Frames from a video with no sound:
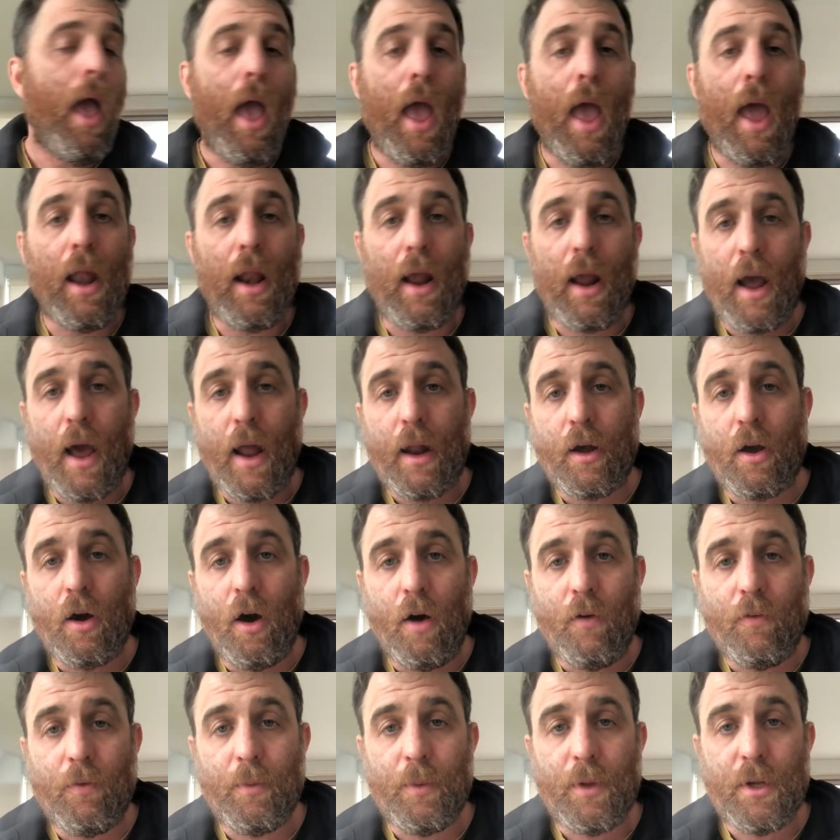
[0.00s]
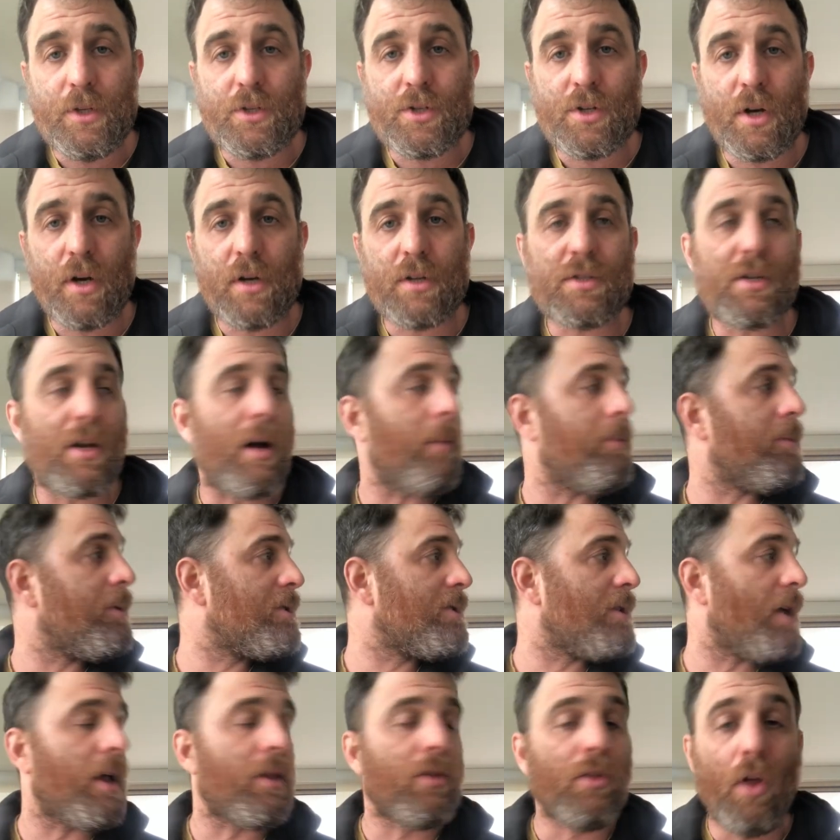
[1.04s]
and I got a call from the insurance company
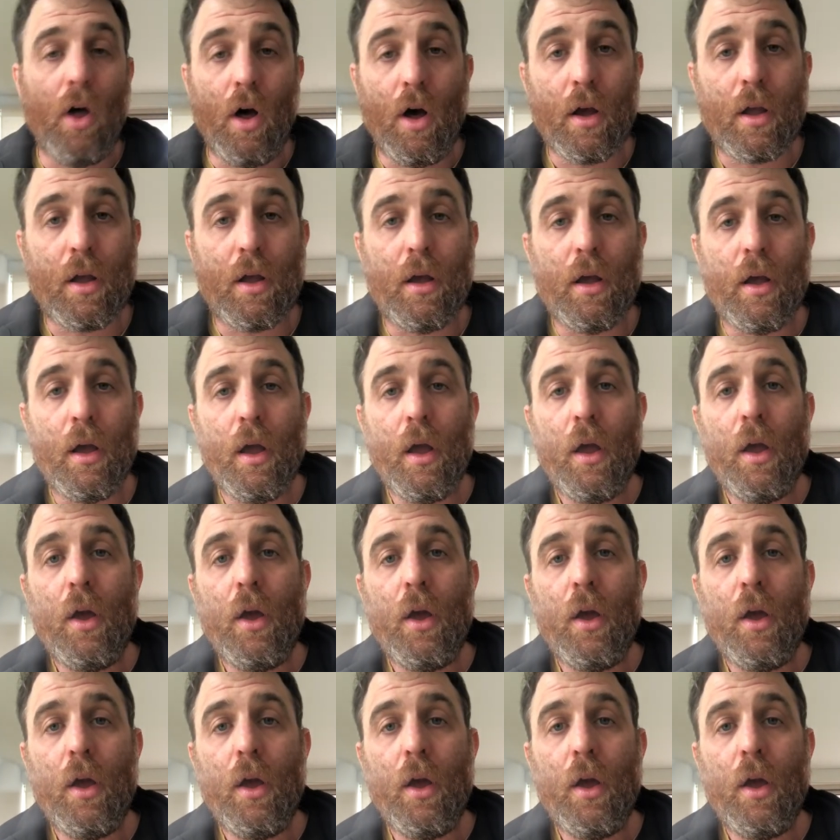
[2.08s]
saying, look,